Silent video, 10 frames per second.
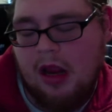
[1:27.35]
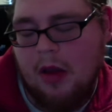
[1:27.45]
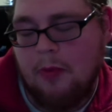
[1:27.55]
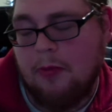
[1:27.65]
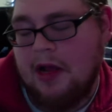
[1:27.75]

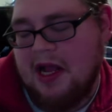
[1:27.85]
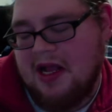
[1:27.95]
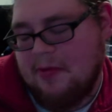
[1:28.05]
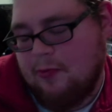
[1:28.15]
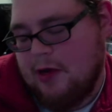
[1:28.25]

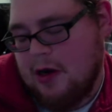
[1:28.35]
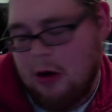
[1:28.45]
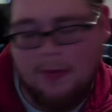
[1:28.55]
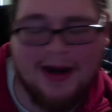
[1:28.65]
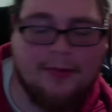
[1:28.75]
When
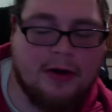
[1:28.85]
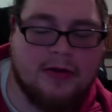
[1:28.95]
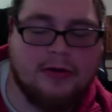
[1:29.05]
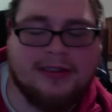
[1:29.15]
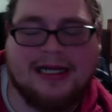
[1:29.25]
all my
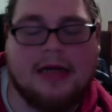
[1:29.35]
brothers